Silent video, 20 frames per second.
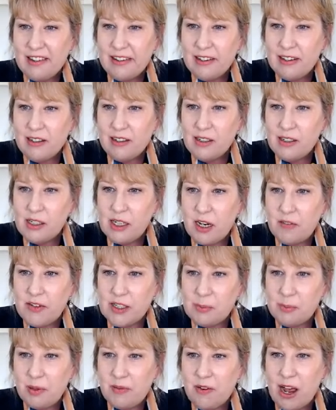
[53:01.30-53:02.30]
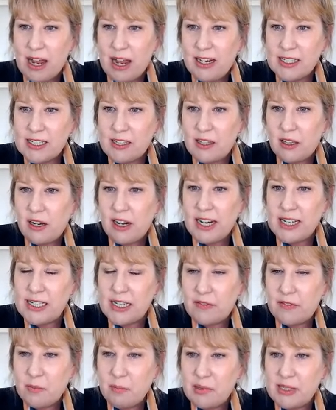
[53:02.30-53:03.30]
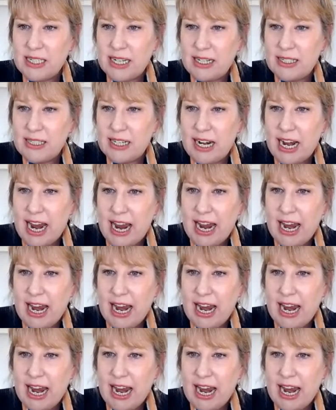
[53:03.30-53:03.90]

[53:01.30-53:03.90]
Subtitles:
Service providers, 37% today.